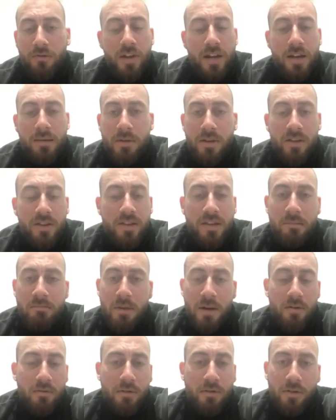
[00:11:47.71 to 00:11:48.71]
vitamins and
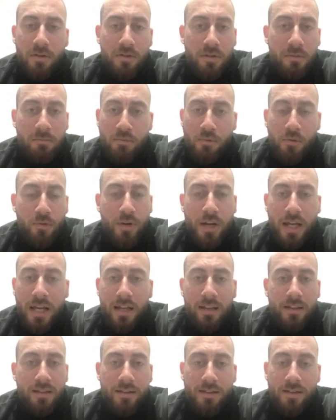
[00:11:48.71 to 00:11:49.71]
minerals and
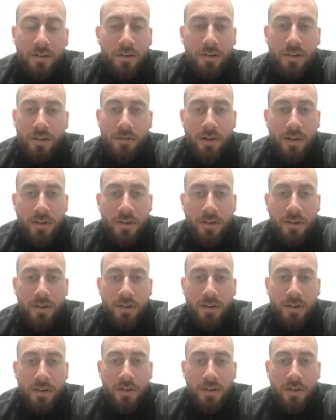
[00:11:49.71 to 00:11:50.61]
proteins and all the rest of it.